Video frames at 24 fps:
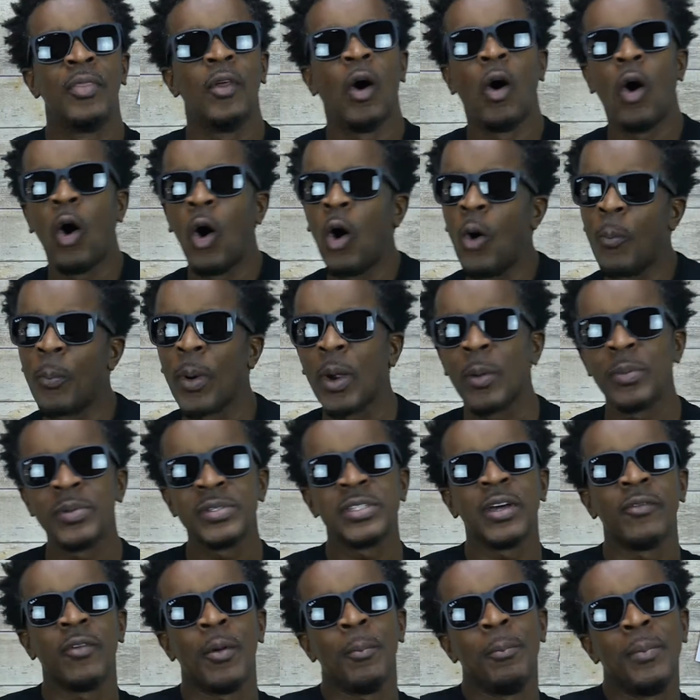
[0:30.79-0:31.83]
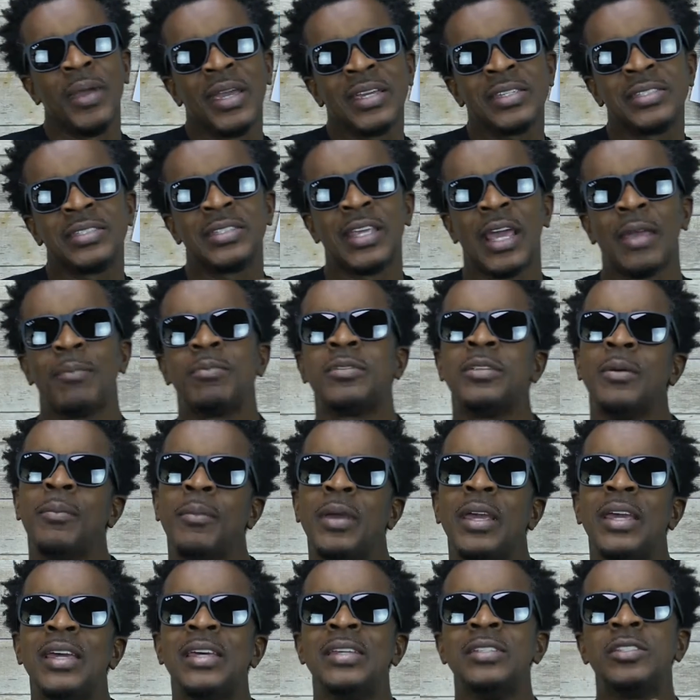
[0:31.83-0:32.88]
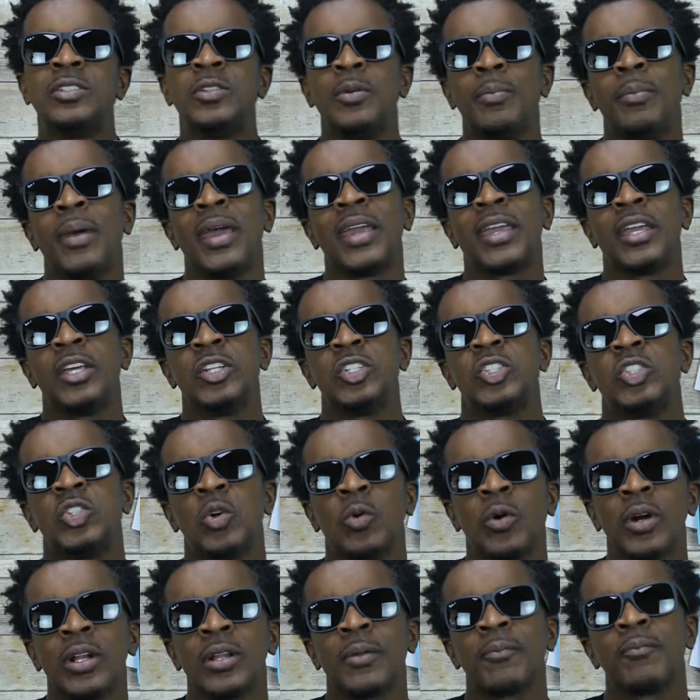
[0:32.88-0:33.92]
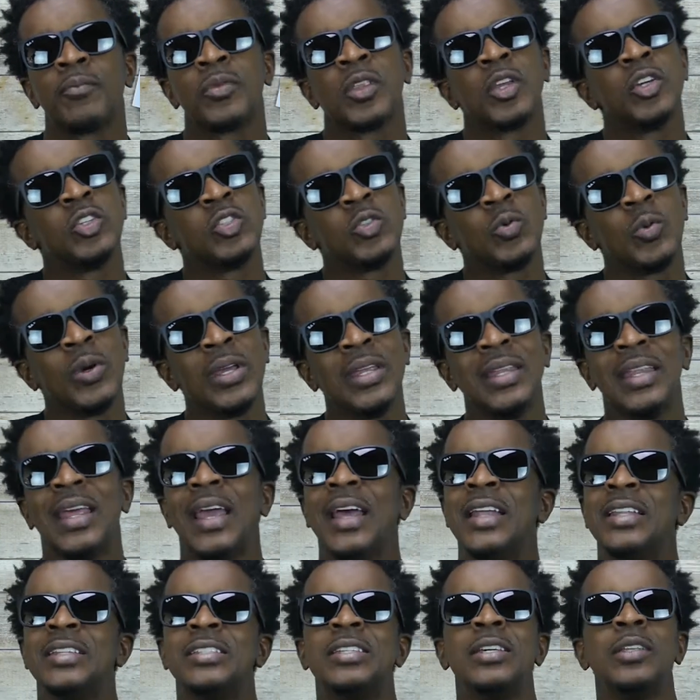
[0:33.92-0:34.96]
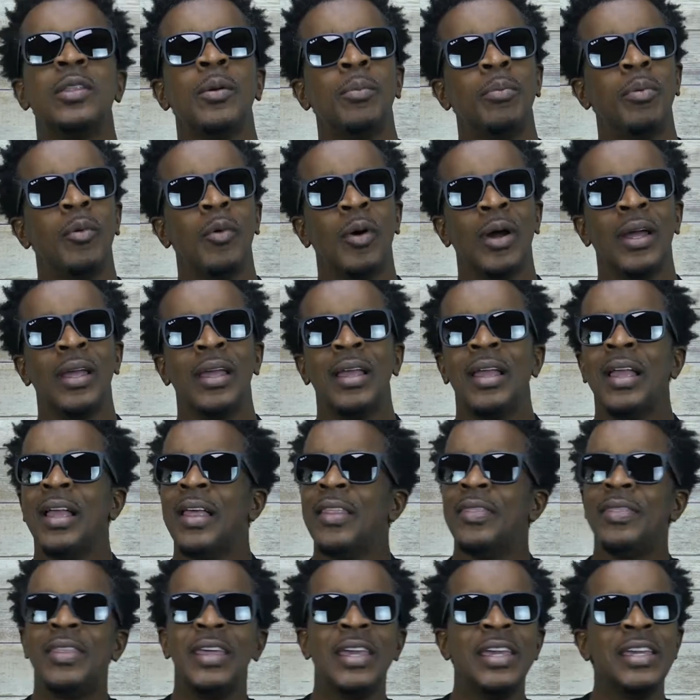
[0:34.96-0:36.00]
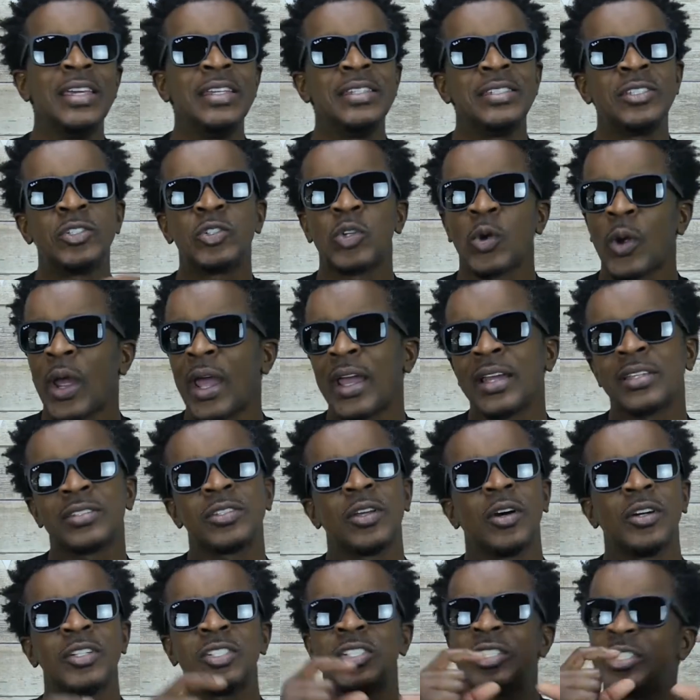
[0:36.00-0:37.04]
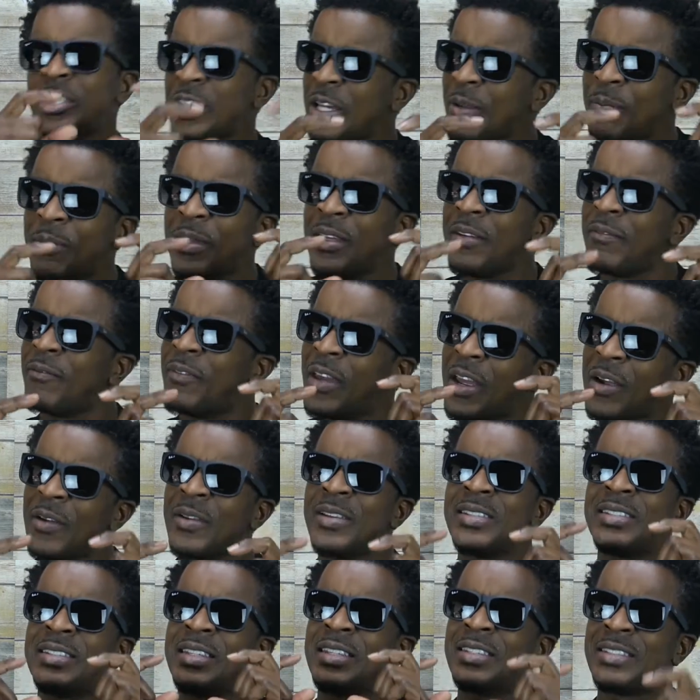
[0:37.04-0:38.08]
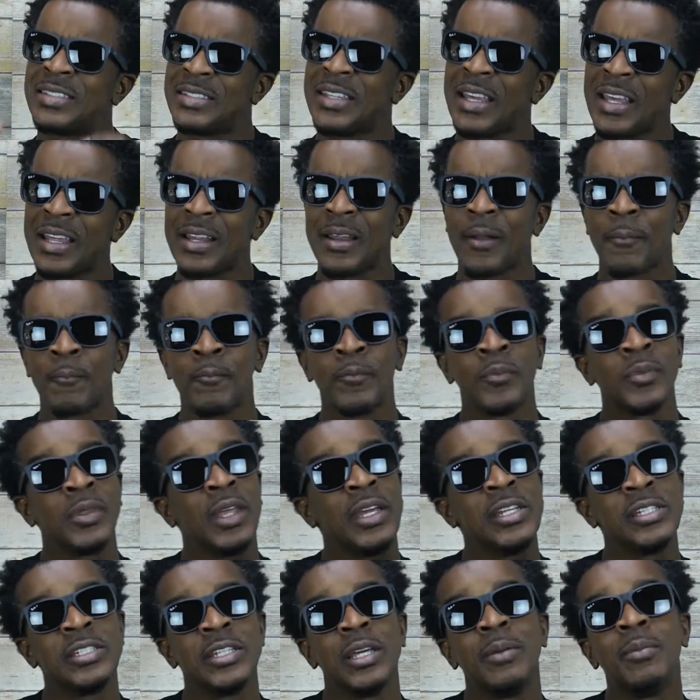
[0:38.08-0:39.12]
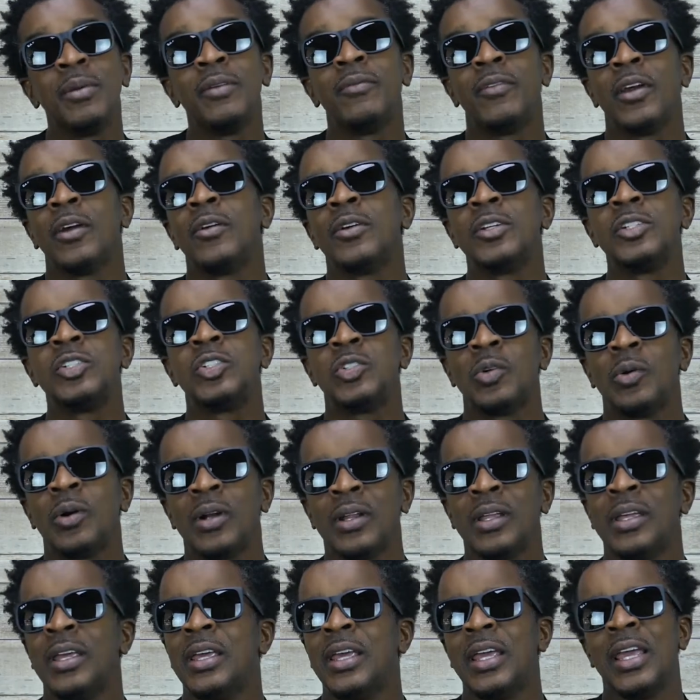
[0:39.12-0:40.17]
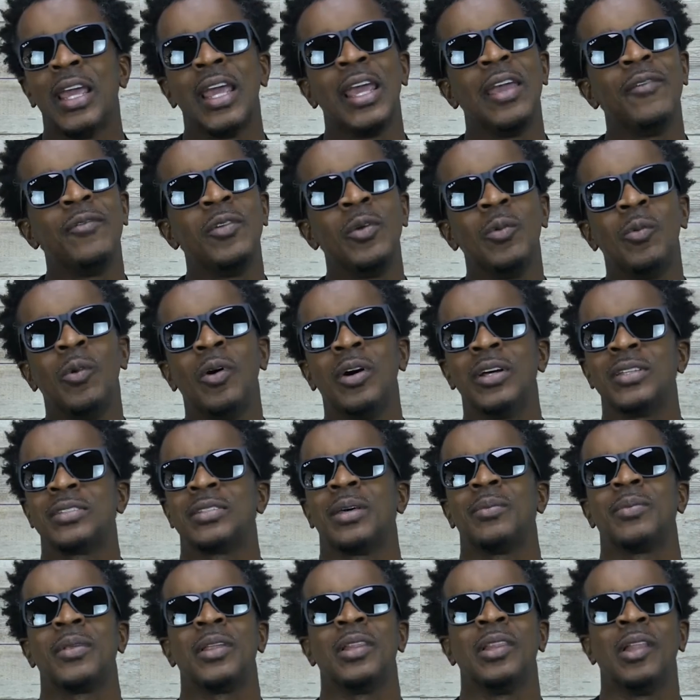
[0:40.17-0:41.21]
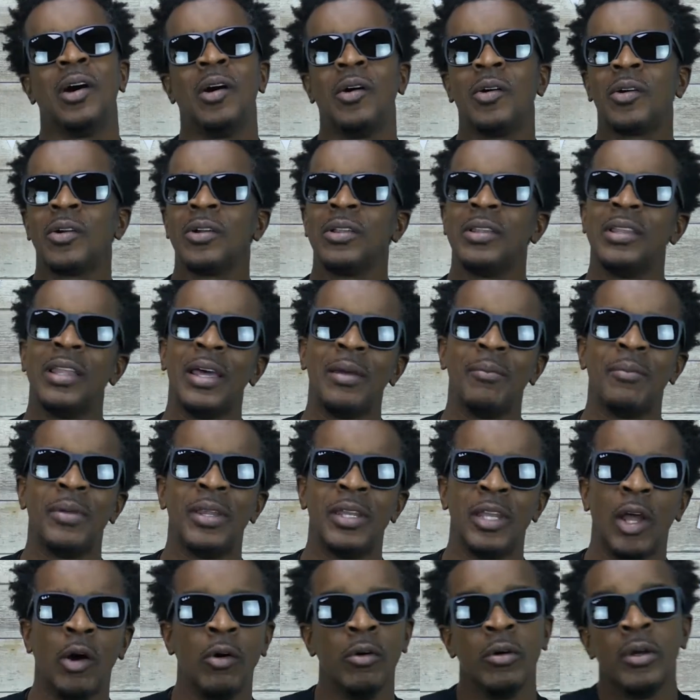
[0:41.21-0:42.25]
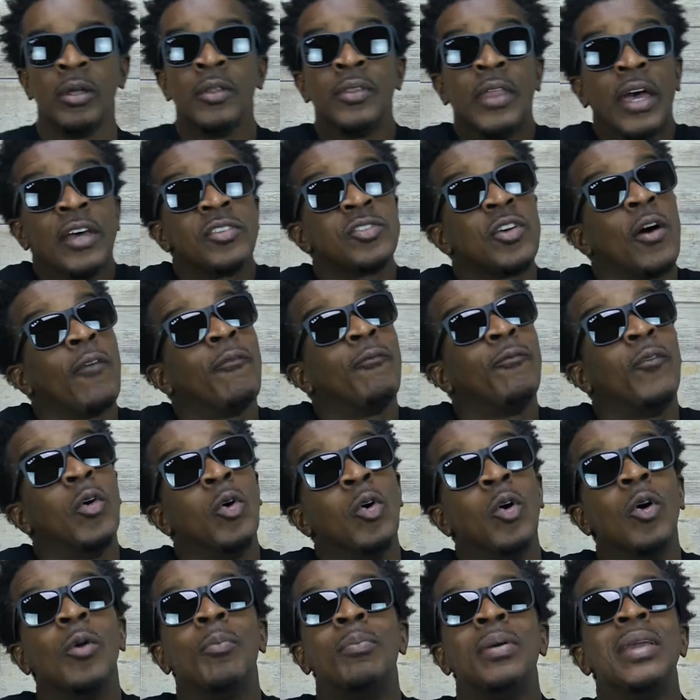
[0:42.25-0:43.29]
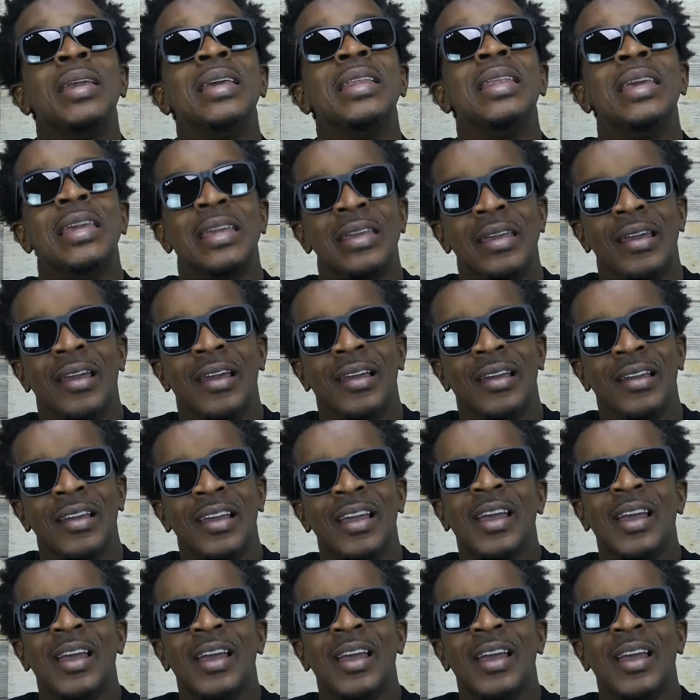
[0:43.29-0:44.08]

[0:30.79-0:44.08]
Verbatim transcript: The whole purpose of a mixtape is to make it short sweet, and to the point. These tracks should be very succinct. They should be very short. If you want something longer, let me know. That's a full PD.